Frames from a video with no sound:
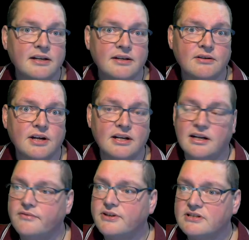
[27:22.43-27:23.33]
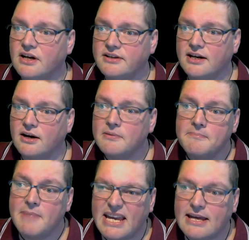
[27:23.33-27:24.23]
right? If it's not there,
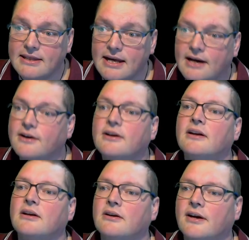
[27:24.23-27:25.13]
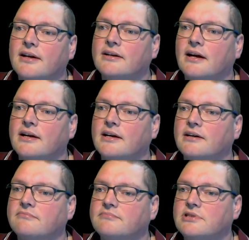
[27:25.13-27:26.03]
make it there, right?
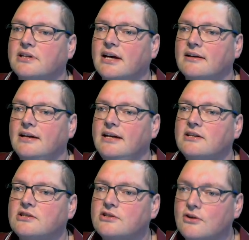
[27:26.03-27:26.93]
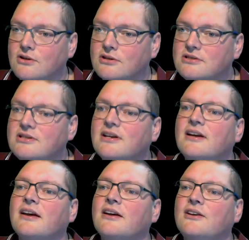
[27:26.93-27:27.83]
So that installs
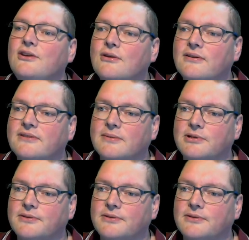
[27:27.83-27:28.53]
UFW.